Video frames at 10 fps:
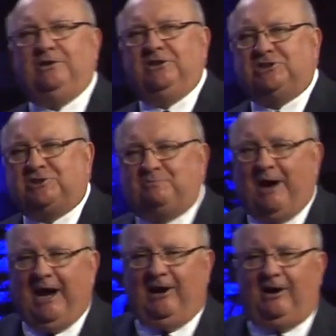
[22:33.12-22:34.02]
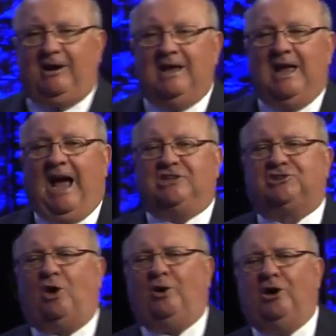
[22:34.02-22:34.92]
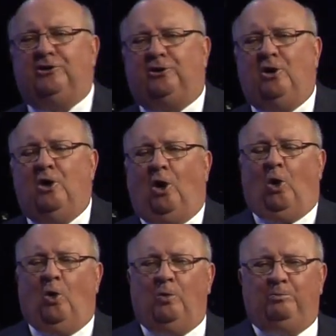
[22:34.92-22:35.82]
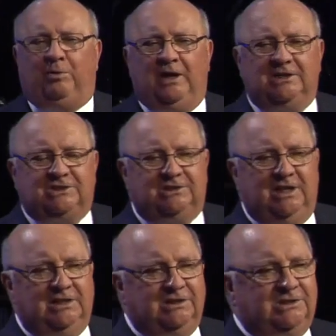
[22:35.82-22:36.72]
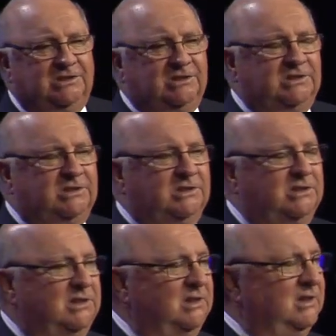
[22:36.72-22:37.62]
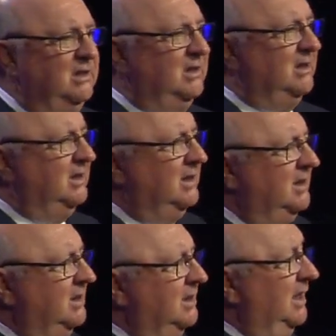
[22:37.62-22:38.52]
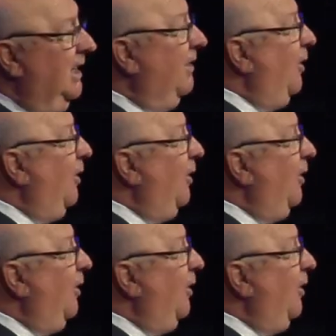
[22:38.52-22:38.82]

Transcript: the despair. I saw utter hopelessness. And I